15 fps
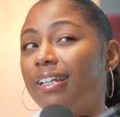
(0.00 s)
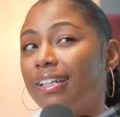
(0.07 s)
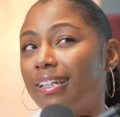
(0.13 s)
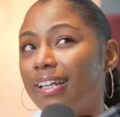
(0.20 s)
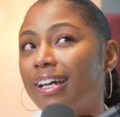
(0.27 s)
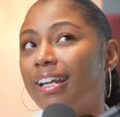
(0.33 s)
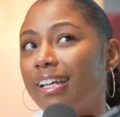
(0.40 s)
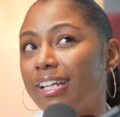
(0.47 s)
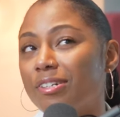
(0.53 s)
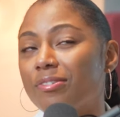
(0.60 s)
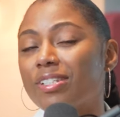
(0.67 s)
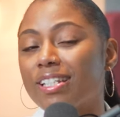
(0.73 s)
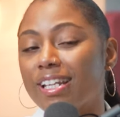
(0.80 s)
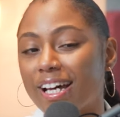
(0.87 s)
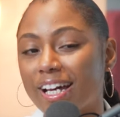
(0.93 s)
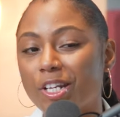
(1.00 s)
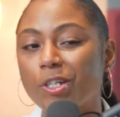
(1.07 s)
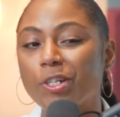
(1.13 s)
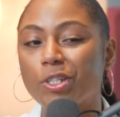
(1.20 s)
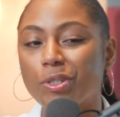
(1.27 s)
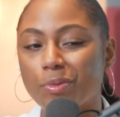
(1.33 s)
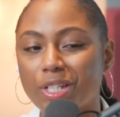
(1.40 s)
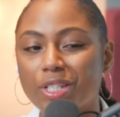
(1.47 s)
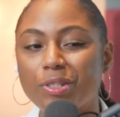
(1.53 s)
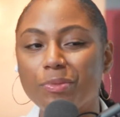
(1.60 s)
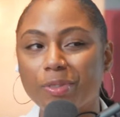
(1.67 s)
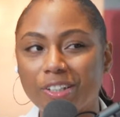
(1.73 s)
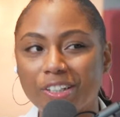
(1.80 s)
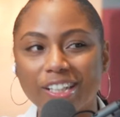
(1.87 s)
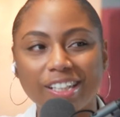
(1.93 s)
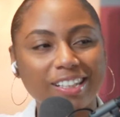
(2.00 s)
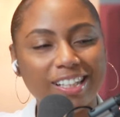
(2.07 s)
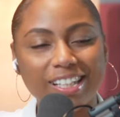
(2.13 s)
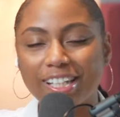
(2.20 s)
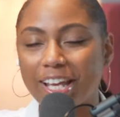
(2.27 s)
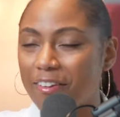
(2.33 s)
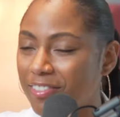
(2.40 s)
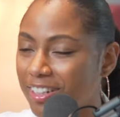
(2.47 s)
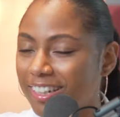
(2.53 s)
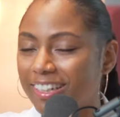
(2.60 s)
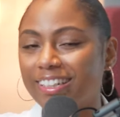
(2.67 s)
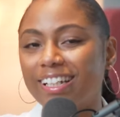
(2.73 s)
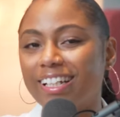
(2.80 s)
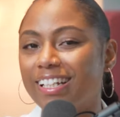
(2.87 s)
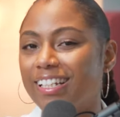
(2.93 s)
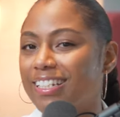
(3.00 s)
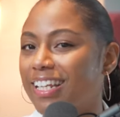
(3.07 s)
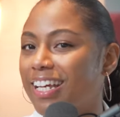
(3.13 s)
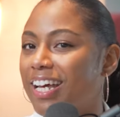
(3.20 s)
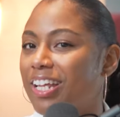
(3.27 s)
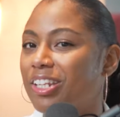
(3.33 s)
Yeah, that equals nine hundred twenty-two million. It definitely does.